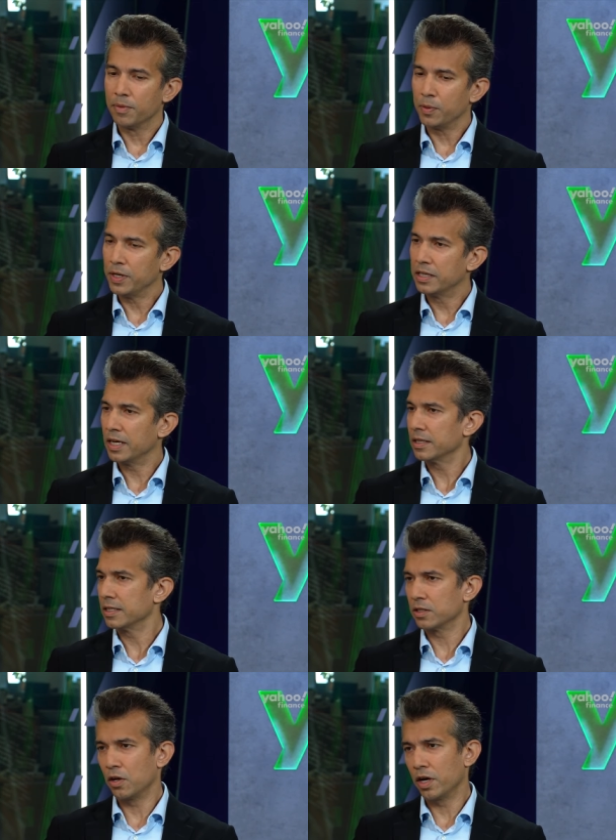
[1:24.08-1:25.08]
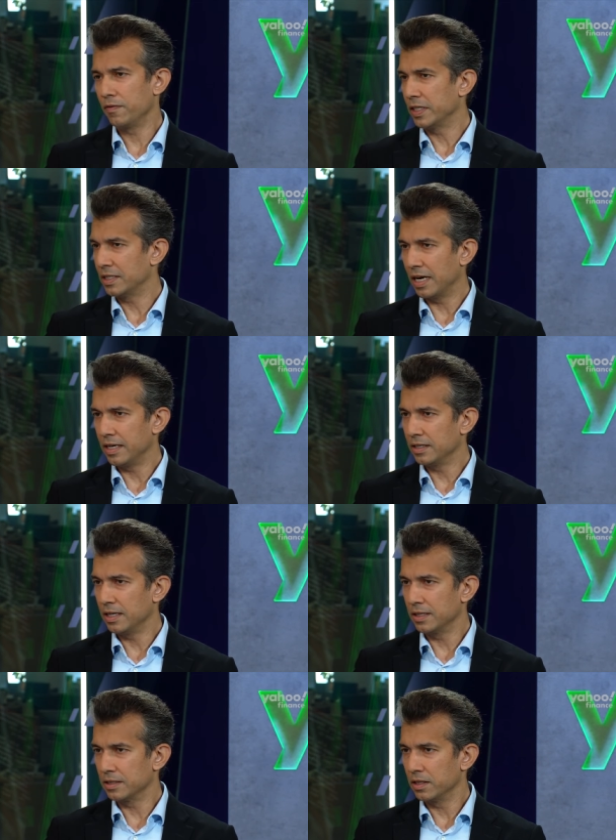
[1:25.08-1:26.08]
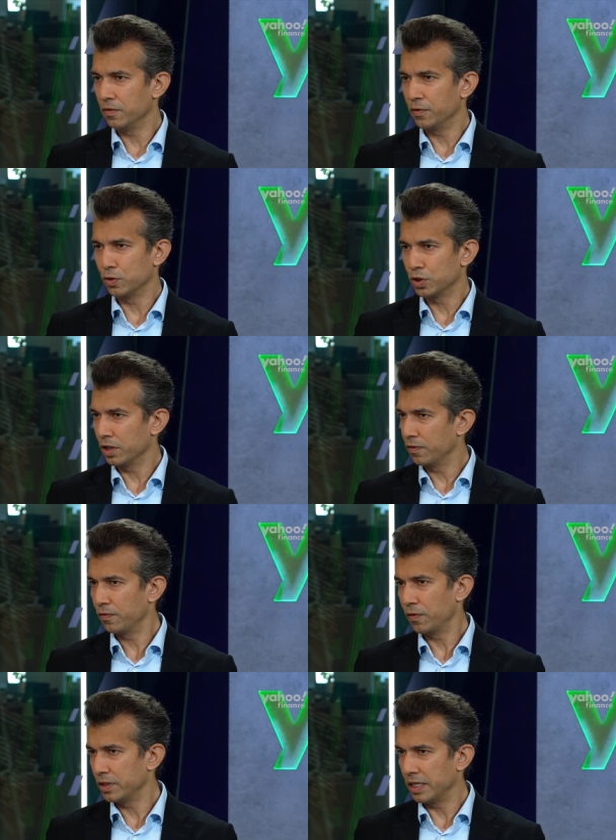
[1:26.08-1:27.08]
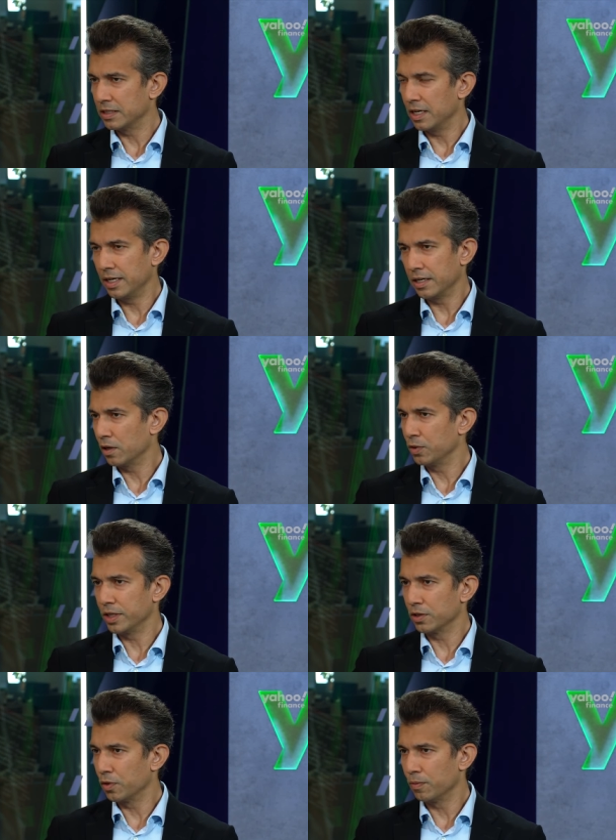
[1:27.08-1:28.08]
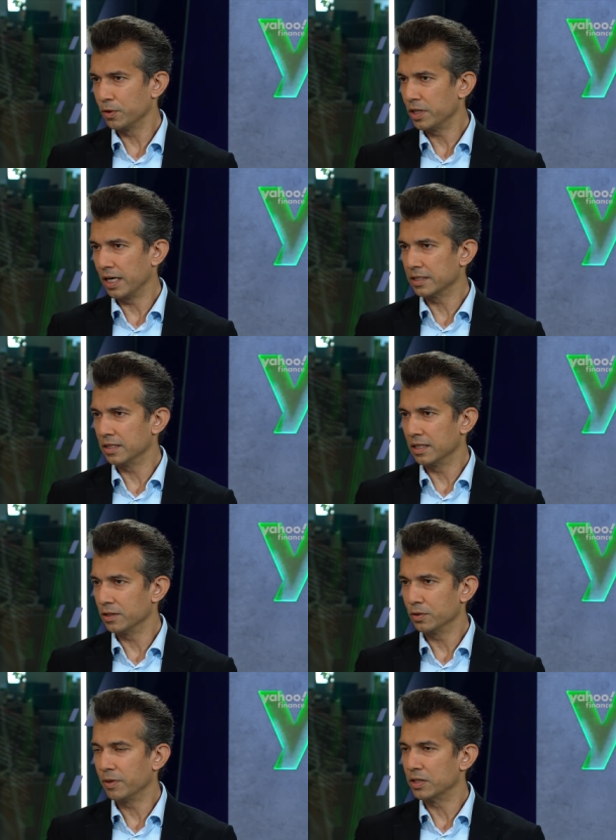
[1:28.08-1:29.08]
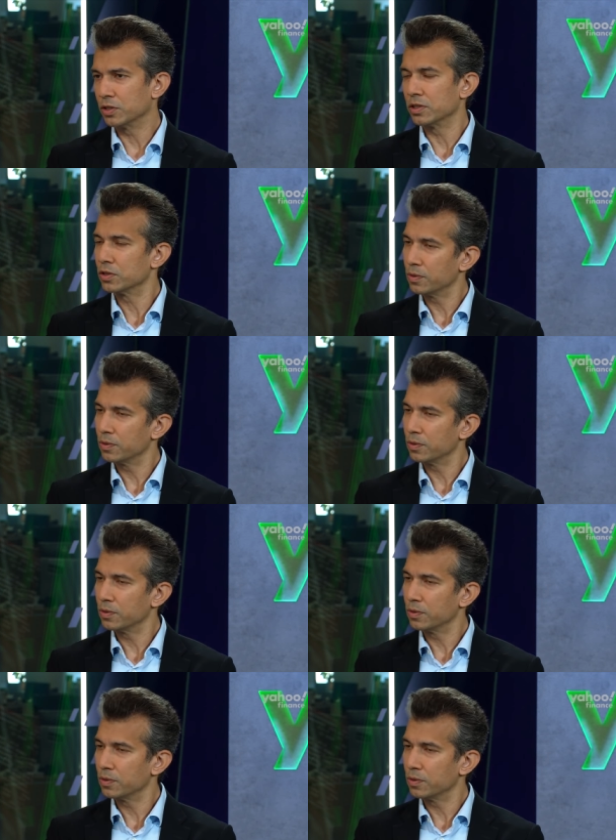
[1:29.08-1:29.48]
But we think there's a lot of exciting things in the future for Tesla, including the robotaxi that you mentioned.